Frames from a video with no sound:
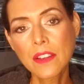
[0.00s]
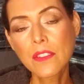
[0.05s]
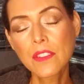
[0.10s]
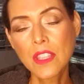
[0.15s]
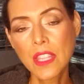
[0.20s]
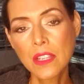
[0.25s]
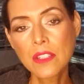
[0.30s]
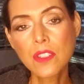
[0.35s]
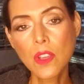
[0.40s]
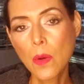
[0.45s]

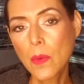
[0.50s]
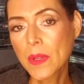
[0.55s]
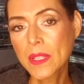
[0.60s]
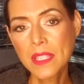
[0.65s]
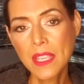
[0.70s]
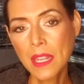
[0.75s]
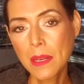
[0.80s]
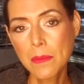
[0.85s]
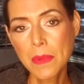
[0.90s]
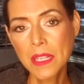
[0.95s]
there's always
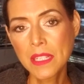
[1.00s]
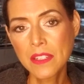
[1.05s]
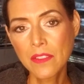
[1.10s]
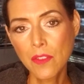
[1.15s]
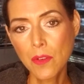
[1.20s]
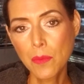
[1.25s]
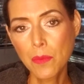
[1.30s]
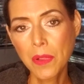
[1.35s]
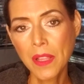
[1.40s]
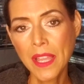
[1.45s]
going to be a
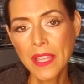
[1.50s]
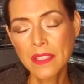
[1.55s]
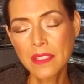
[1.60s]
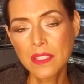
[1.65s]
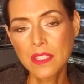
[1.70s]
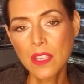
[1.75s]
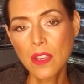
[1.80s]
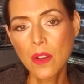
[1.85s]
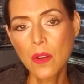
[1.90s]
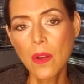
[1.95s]
different blend.
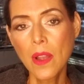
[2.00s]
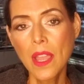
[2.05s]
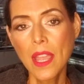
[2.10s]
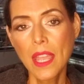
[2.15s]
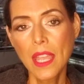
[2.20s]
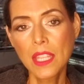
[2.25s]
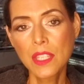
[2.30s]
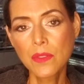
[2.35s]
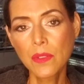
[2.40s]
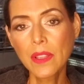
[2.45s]
So
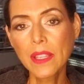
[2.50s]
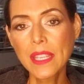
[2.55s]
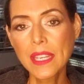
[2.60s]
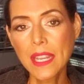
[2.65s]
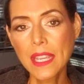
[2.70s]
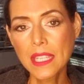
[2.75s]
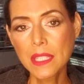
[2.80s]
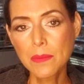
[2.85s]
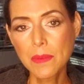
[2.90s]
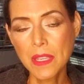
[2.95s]
it's really
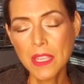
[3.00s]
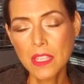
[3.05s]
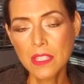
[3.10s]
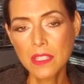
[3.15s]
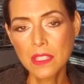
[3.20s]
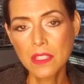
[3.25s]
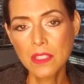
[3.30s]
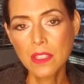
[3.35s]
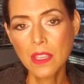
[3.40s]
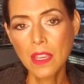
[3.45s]
nice because
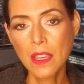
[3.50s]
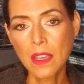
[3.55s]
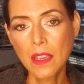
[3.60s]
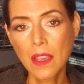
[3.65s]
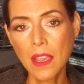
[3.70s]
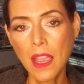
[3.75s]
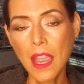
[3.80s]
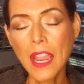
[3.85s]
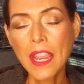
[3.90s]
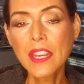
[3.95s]
it's
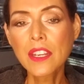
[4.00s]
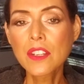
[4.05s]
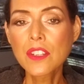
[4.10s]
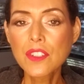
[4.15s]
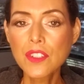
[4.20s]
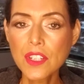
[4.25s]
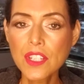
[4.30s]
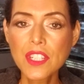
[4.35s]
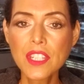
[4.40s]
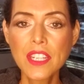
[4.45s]
high in
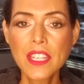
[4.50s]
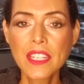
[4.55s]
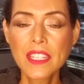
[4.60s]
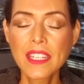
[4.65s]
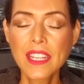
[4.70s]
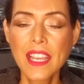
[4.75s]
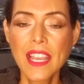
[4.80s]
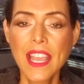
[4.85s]
nutrition,